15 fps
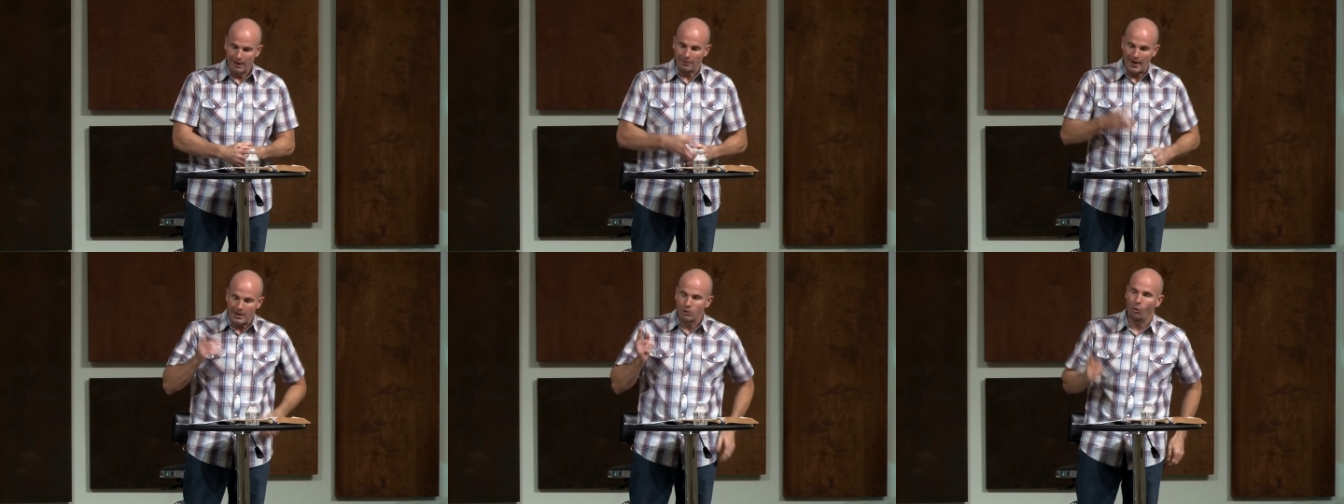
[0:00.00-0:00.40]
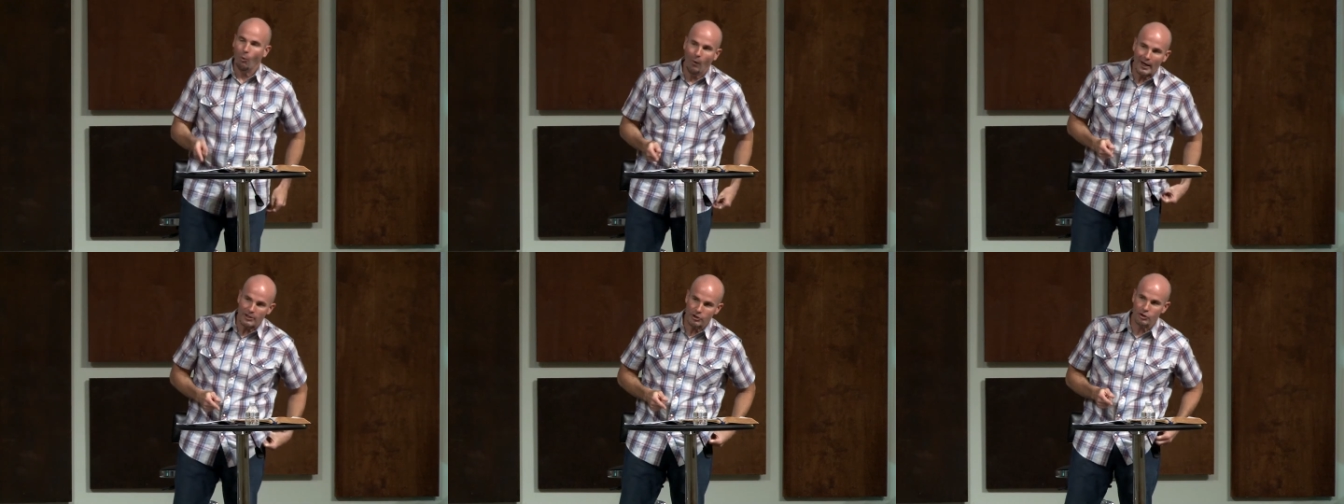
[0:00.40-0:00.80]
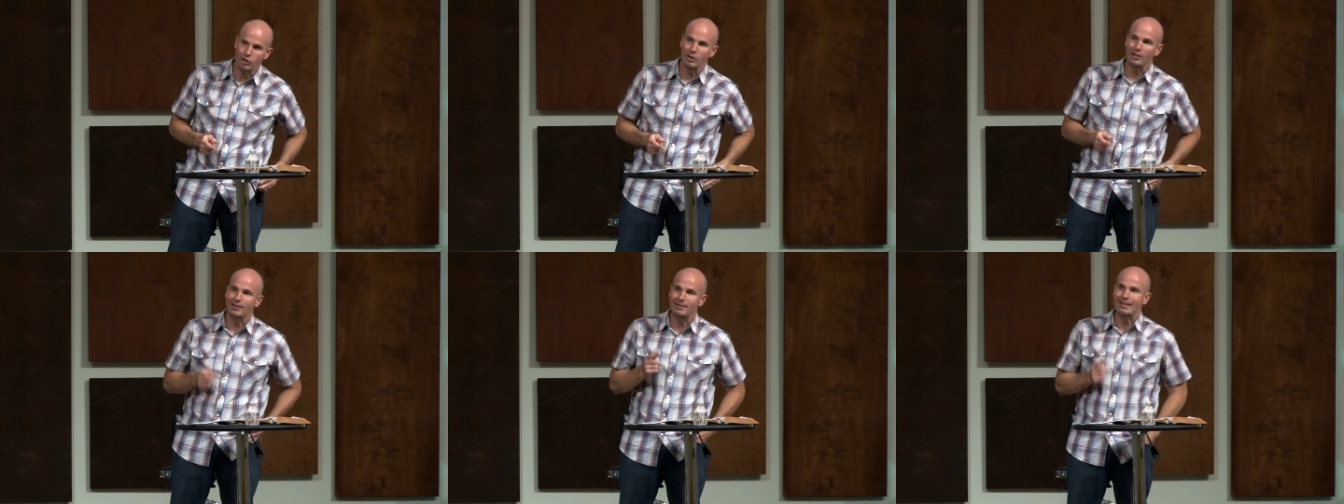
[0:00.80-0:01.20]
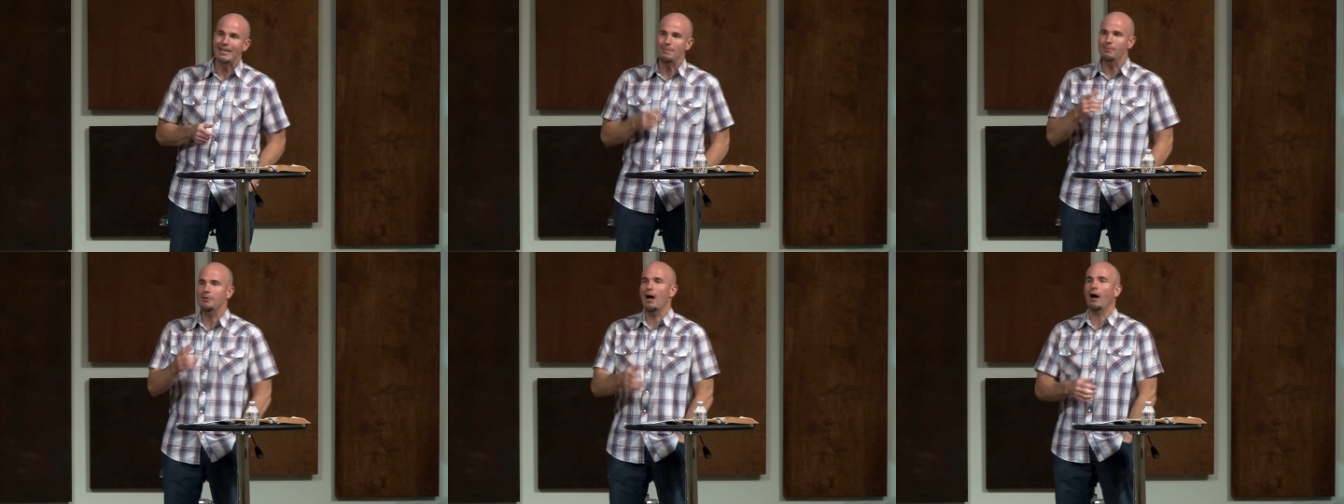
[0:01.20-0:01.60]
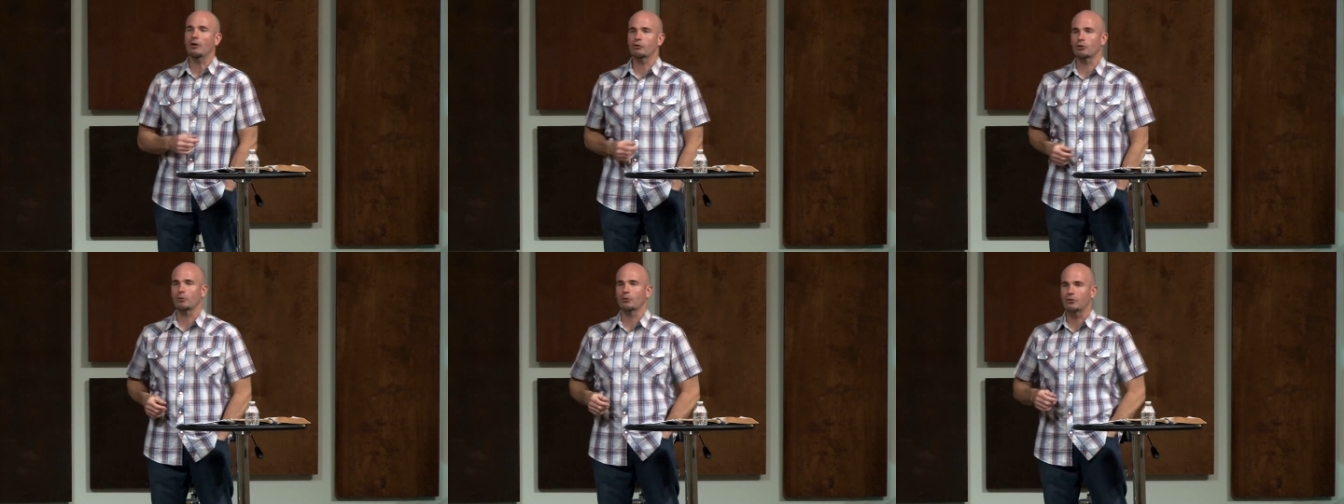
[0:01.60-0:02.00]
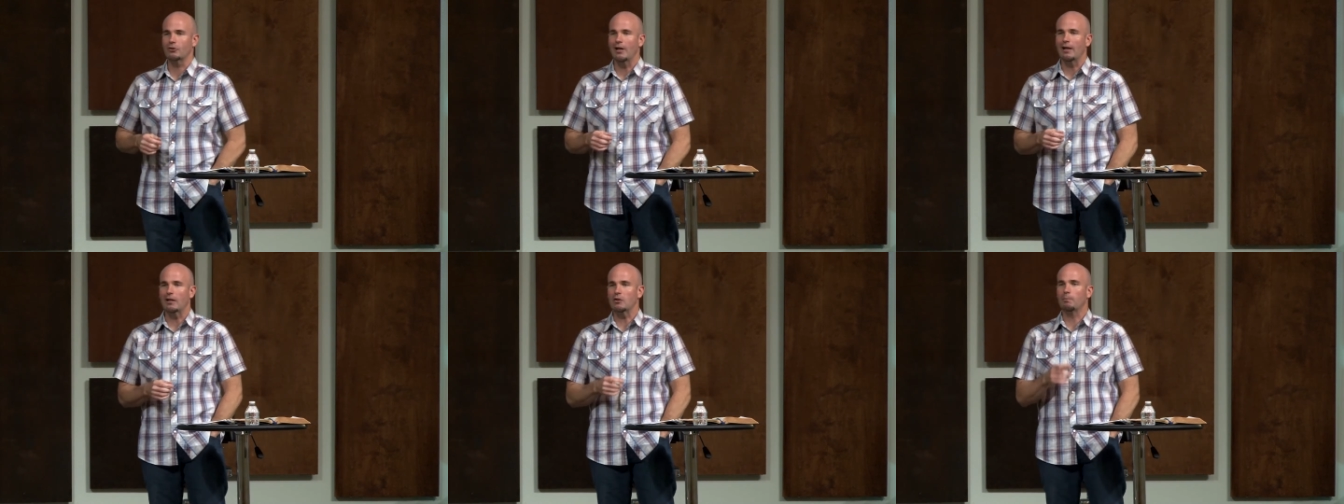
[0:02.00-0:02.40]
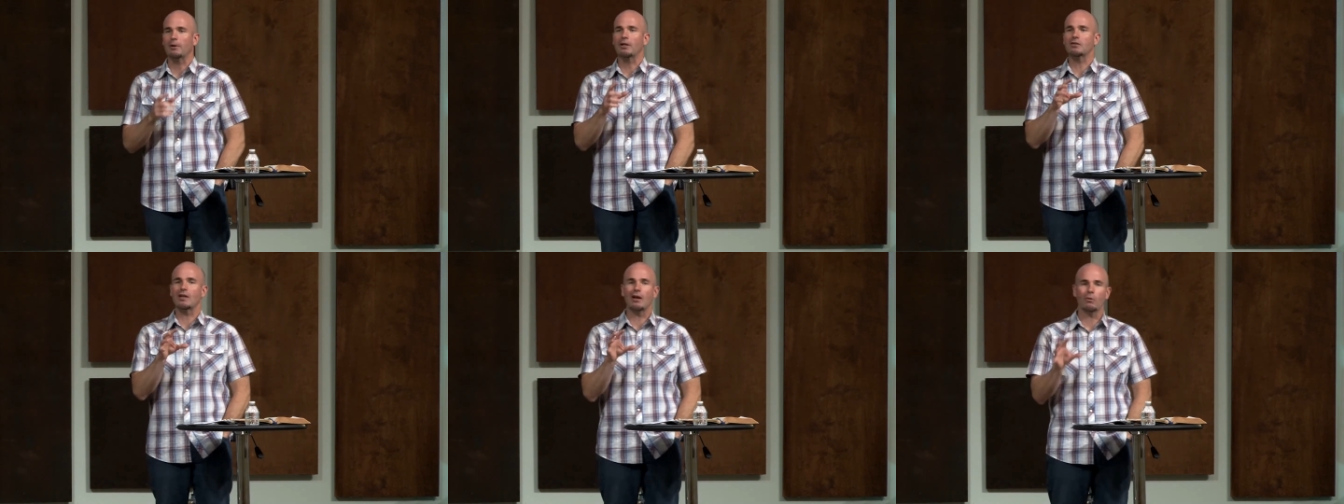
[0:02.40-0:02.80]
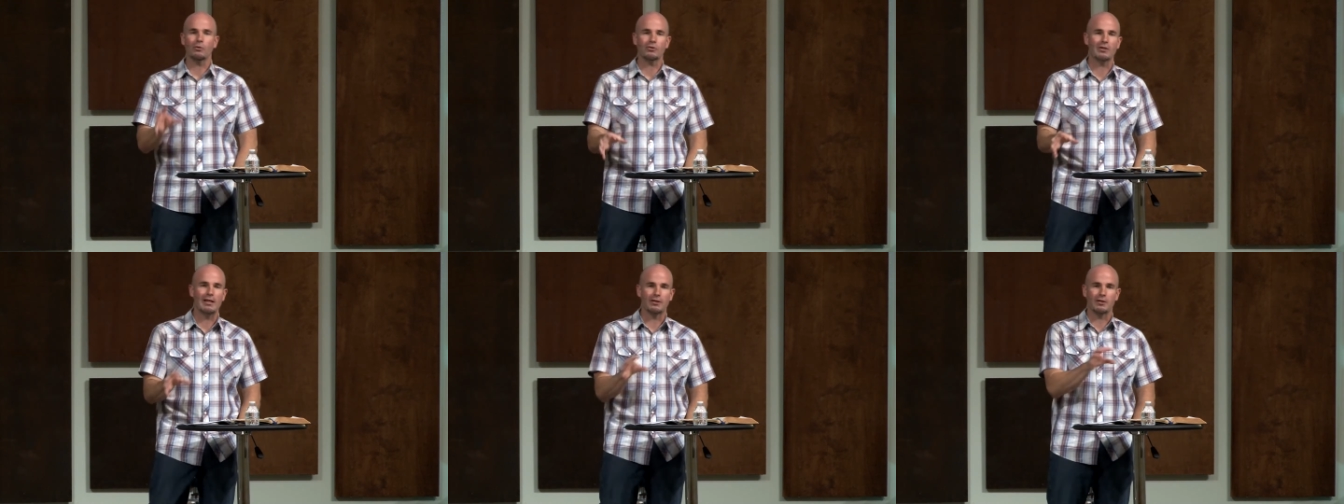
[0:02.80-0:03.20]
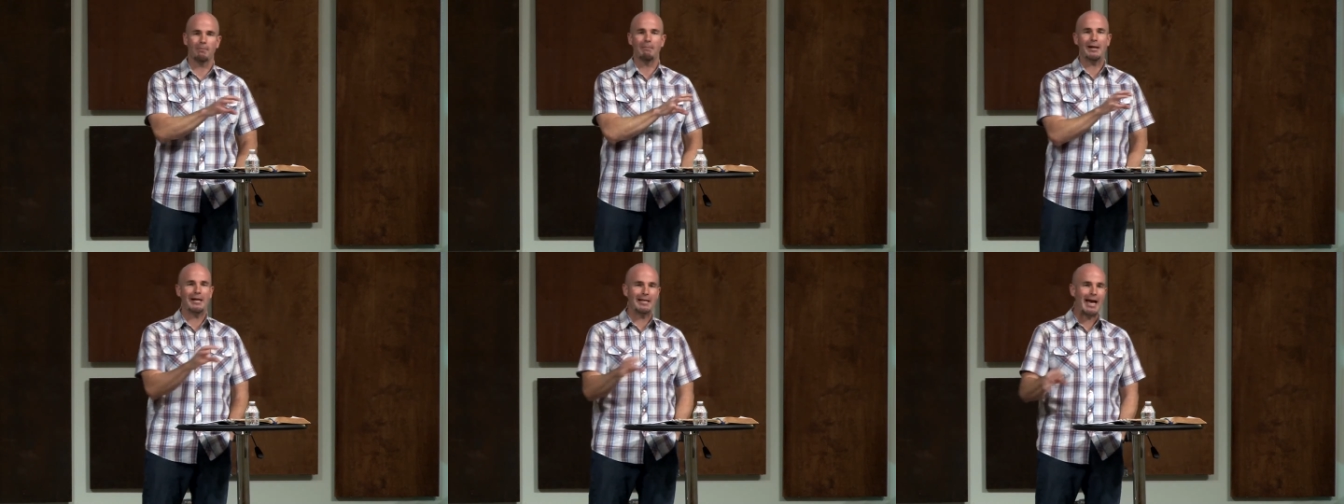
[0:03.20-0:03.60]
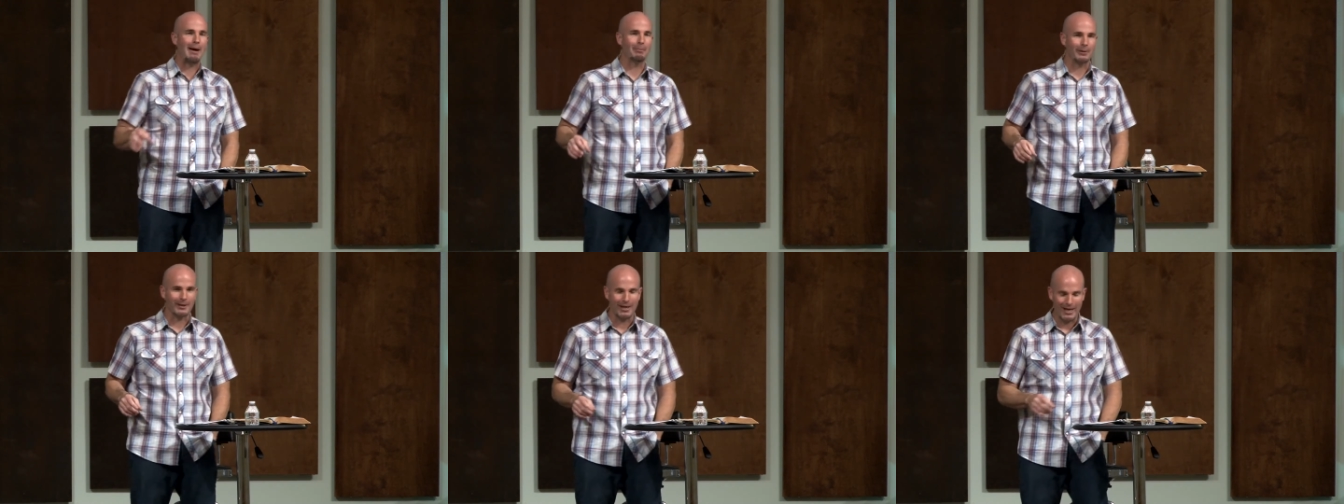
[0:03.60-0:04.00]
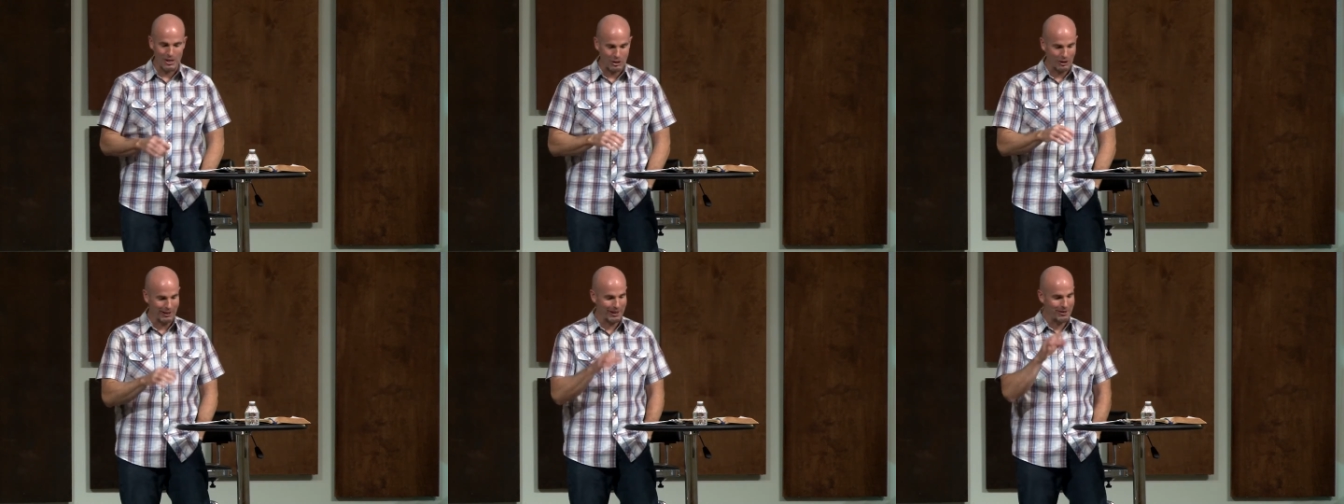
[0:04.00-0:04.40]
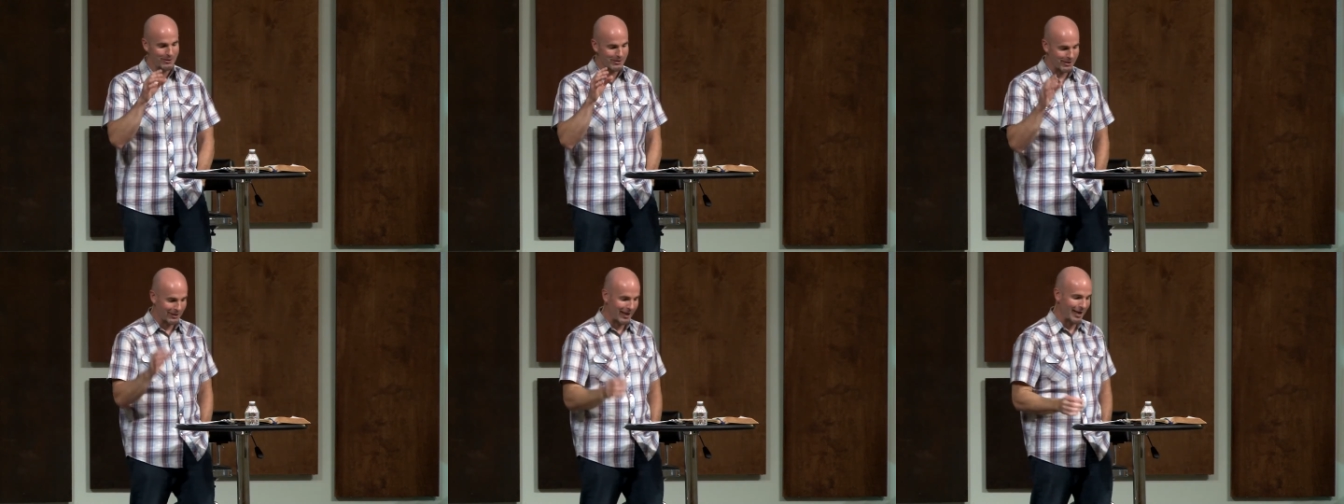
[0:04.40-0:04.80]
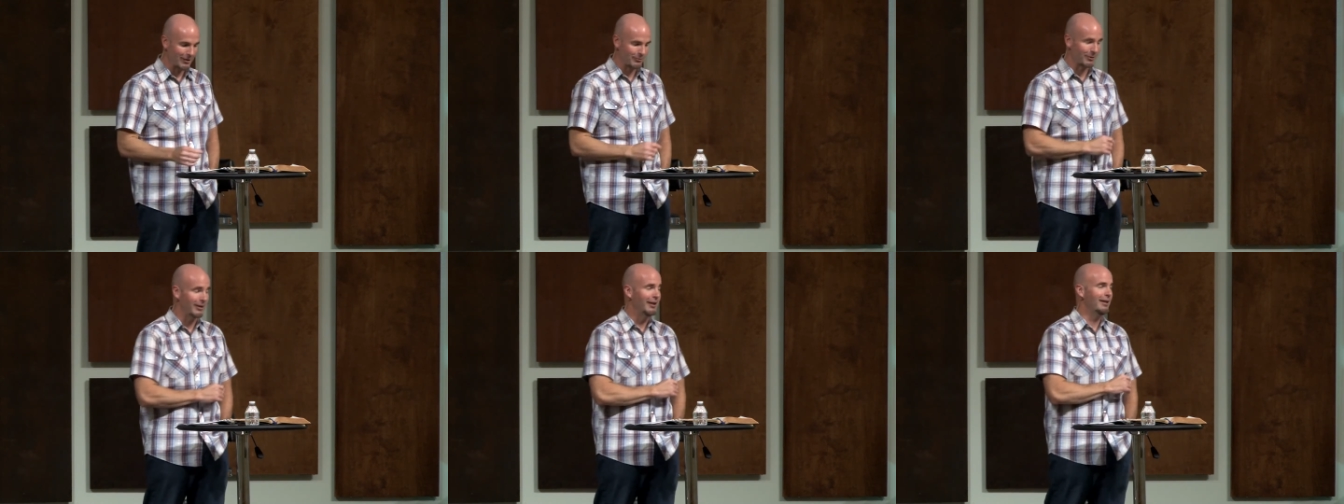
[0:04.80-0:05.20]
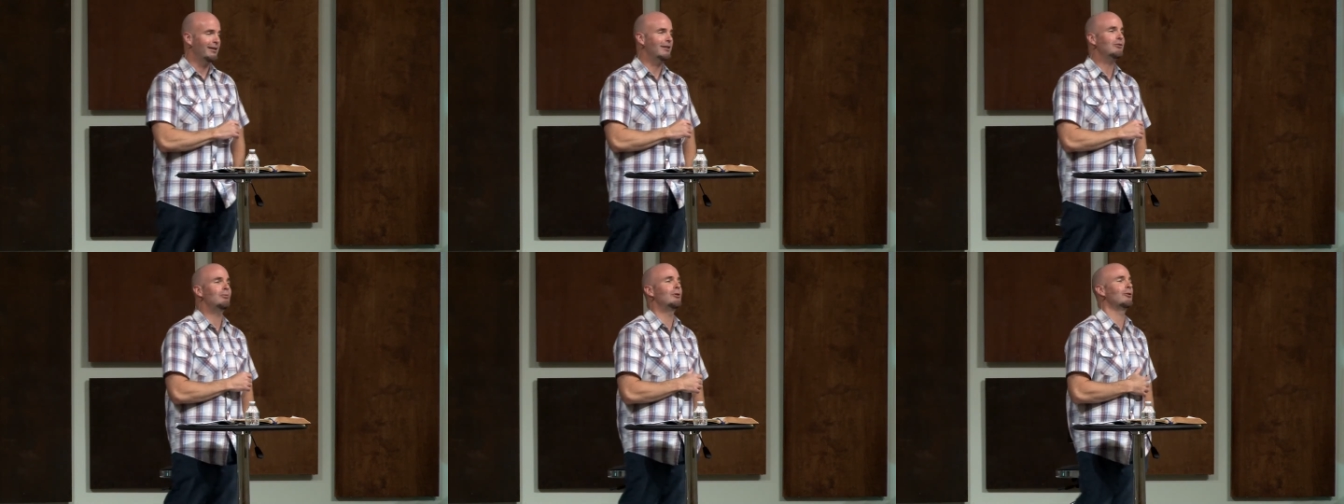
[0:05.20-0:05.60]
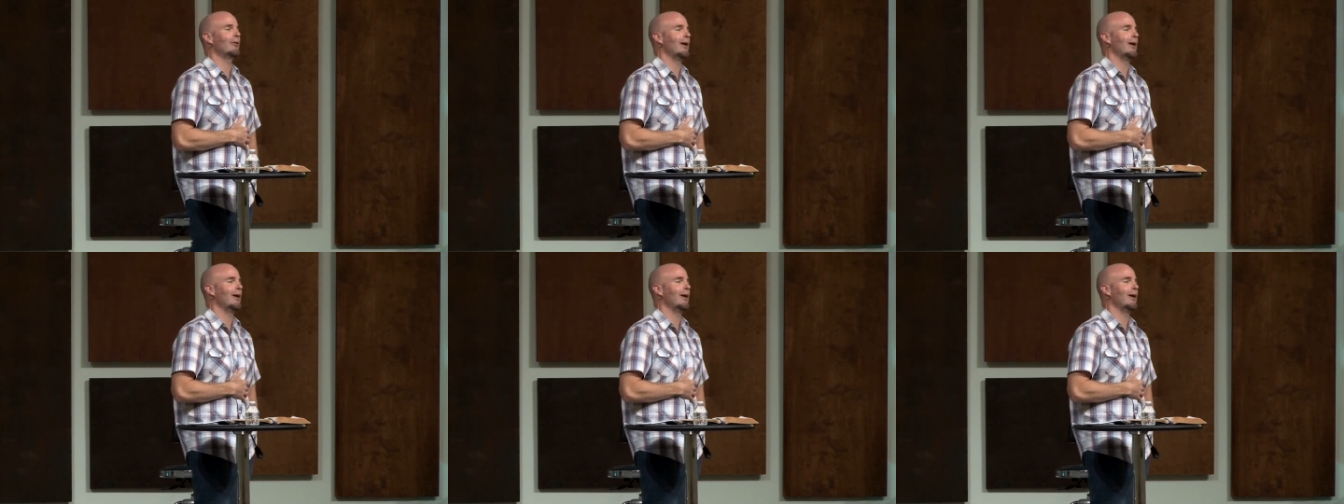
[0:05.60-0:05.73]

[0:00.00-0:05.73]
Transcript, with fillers: They question deep doctrinal studies because they don't see its immediate application. And here's the last one. This one